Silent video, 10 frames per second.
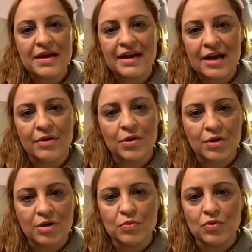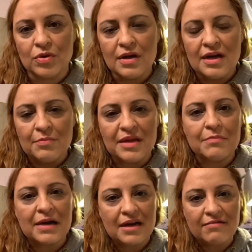about how incredible
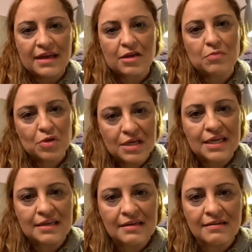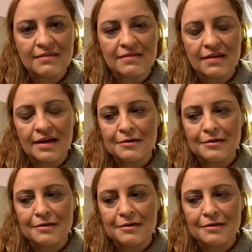being part of that community is.